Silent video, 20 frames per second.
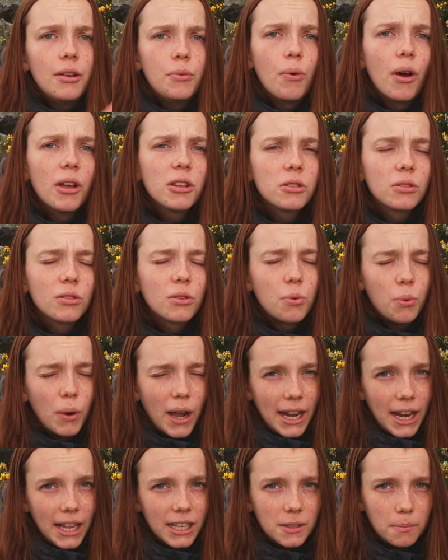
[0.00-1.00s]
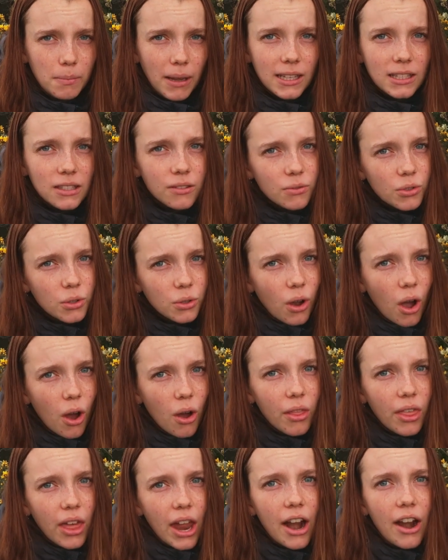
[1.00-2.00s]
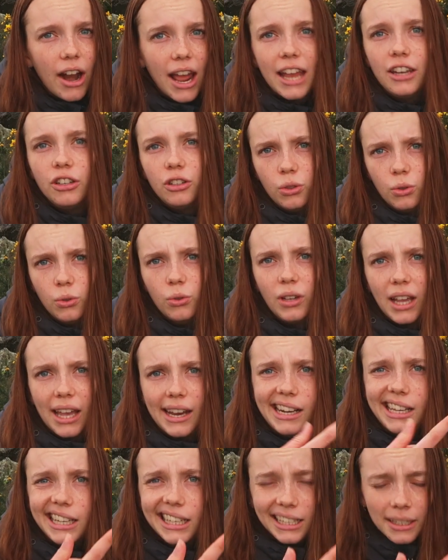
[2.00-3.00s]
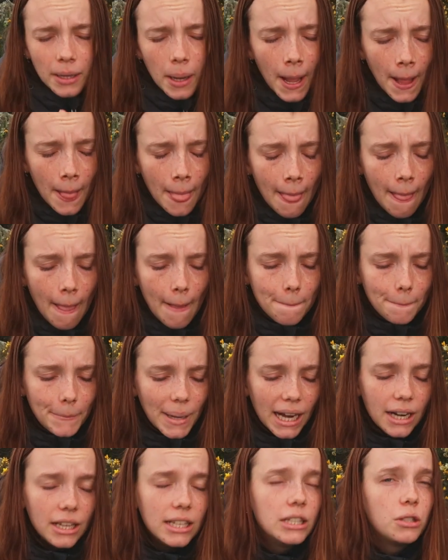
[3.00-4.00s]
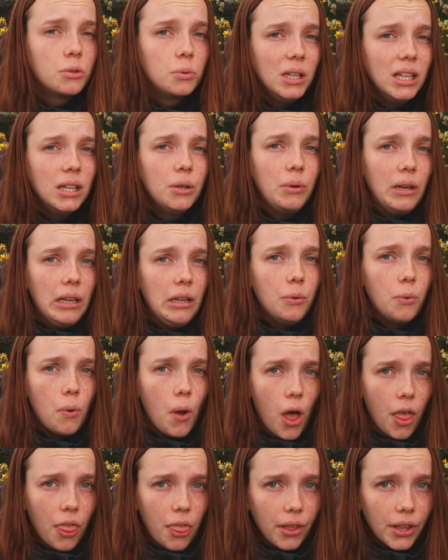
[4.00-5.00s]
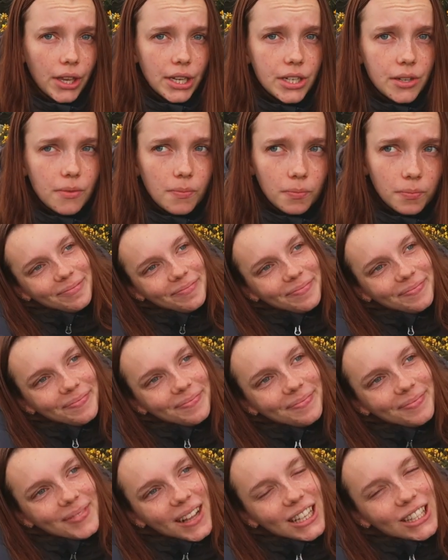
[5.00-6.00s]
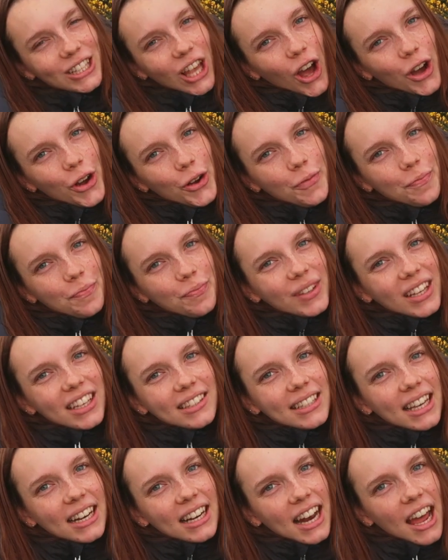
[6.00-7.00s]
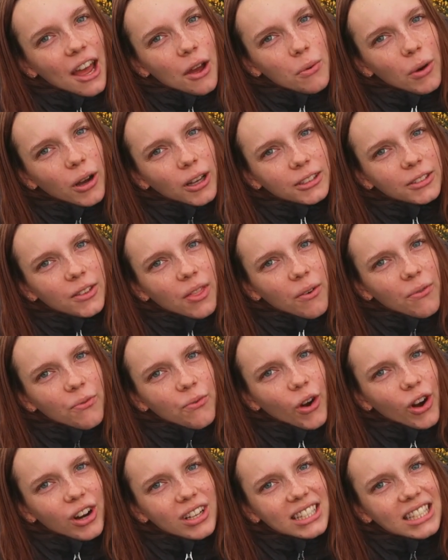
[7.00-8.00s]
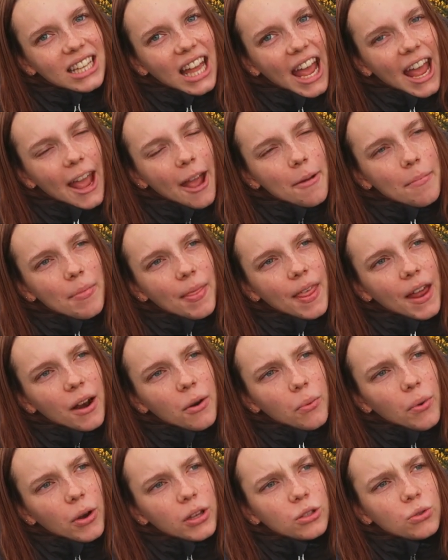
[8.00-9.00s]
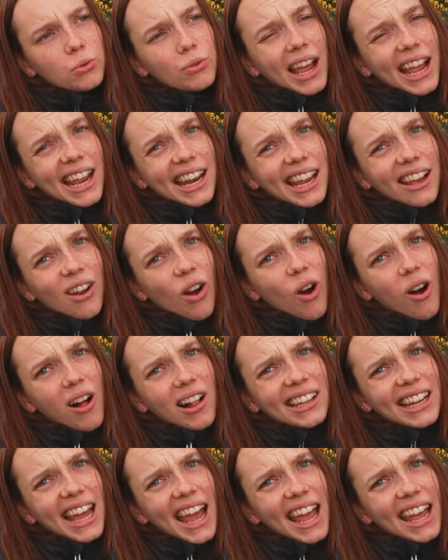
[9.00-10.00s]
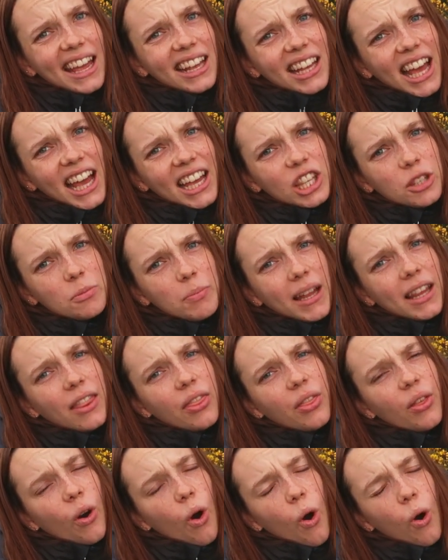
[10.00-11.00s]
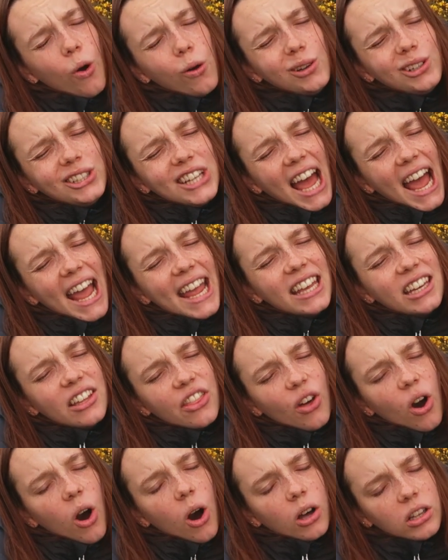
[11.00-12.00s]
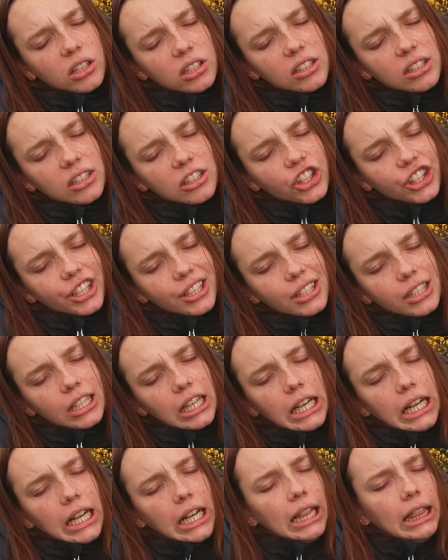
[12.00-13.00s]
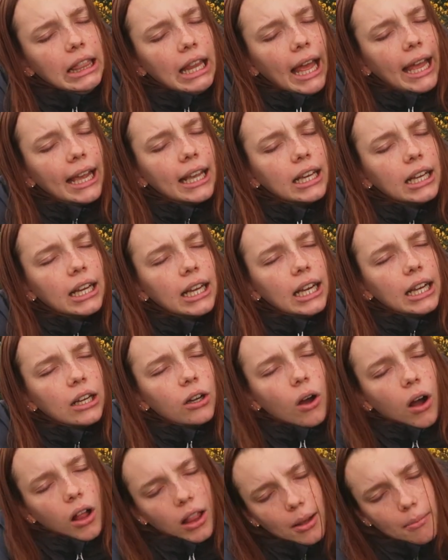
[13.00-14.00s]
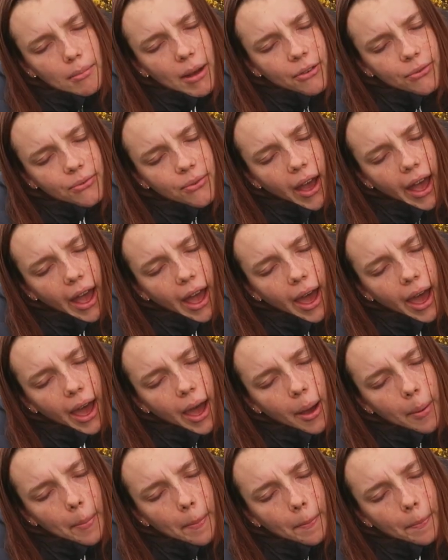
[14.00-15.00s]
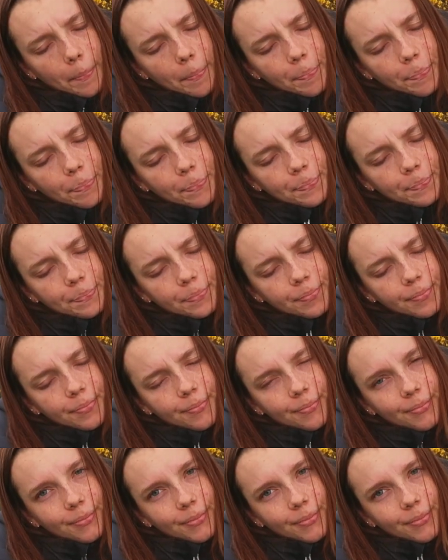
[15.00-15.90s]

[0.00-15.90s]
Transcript: It was quite expensive to go there and to get in, but it's really, really worth it. So Saturday was the first day that it was raining all day. I spent the whole day in the hostel just like calling my fam,